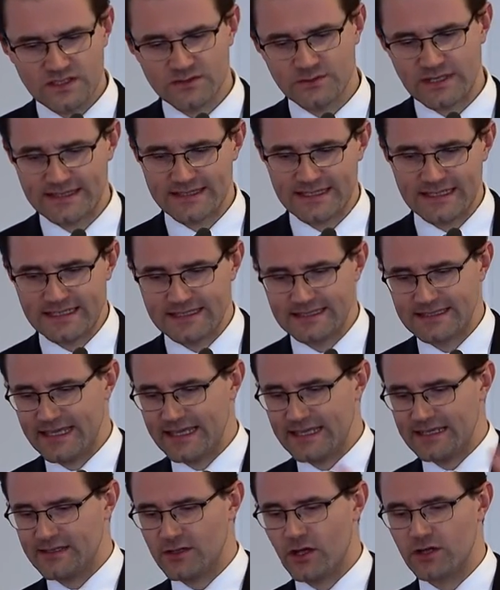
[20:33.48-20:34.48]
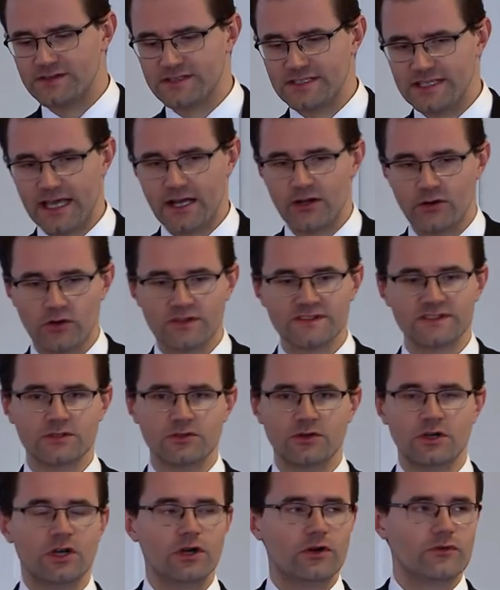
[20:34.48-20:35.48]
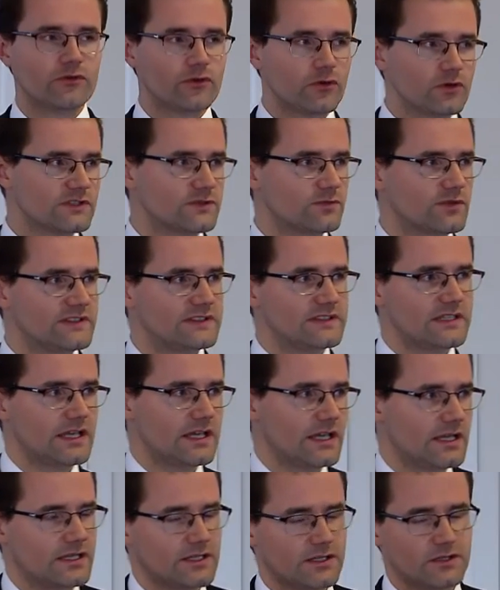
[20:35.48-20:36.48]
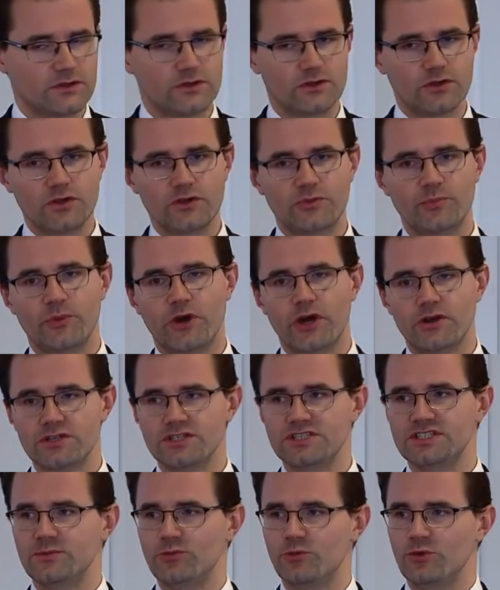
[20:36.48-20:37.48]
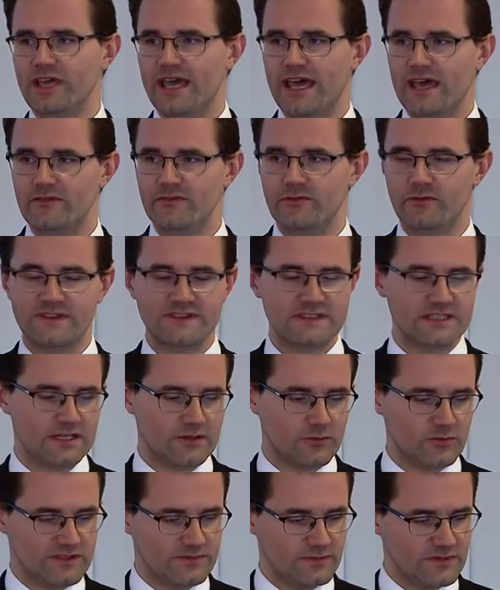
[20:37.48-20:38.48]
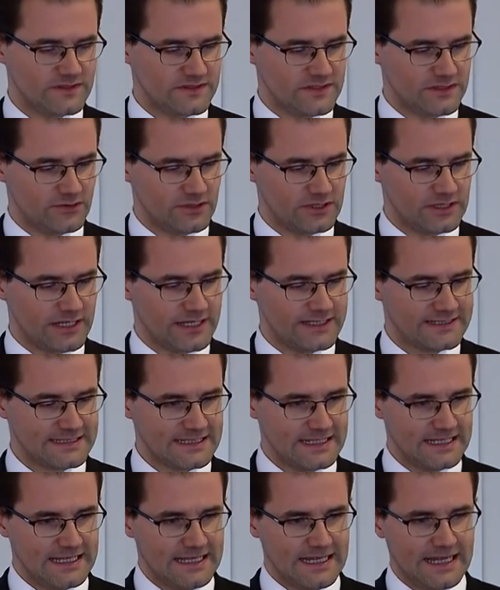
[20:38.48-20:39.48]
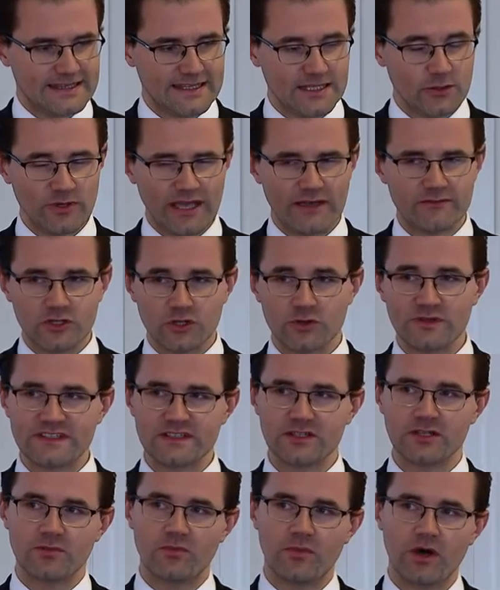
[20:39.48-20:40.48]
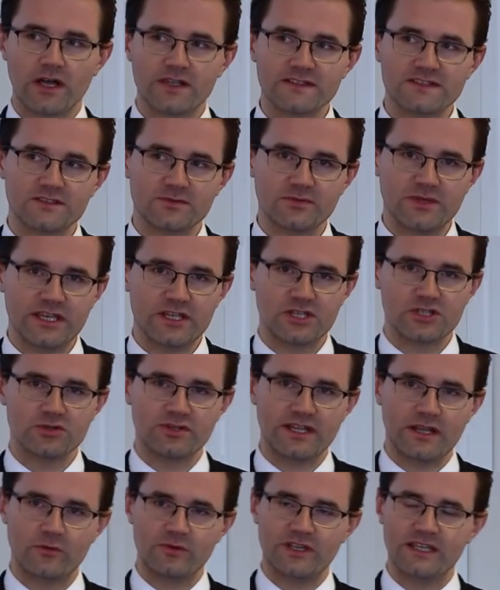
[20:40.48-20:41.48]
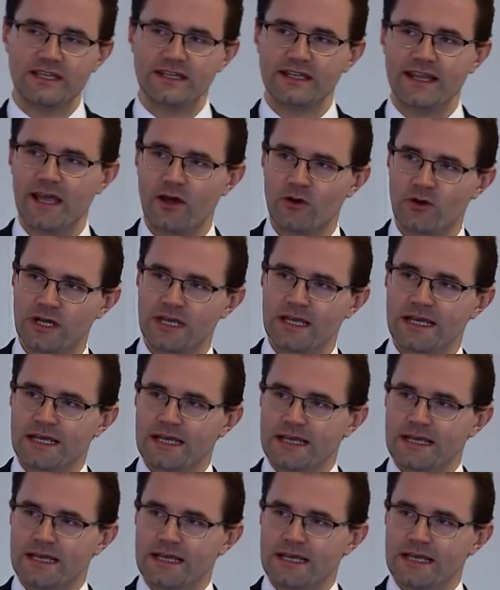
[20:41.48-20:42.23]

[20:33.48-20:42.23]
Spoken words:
So I think taking it all together, also, of course, with the good partnership we have with Materialise, I think we have the critical mass to make sure that we can now